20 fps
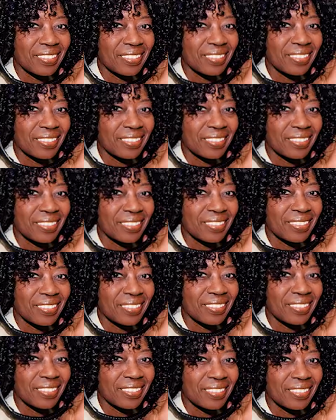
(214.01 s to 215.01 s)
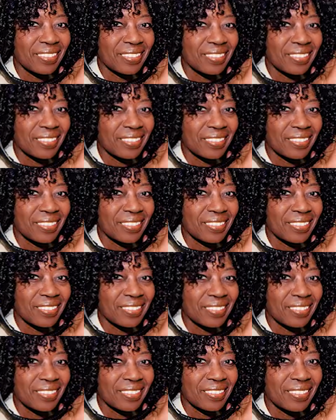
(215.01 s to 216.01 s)

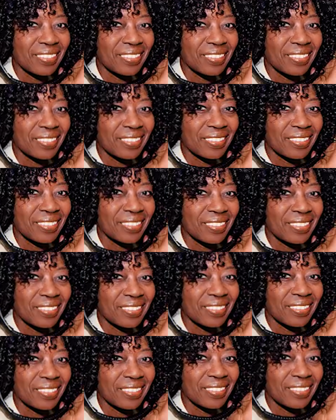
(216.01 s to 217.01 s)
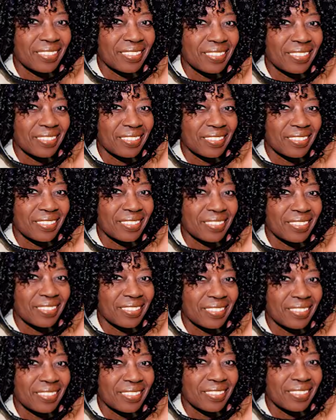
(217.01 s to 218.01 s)

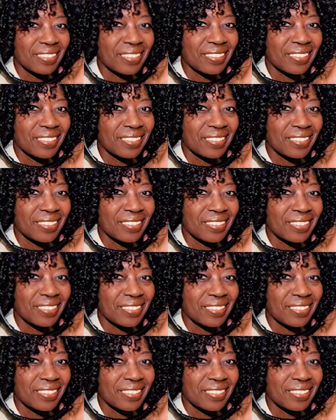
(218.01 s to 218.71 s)
(not speaking)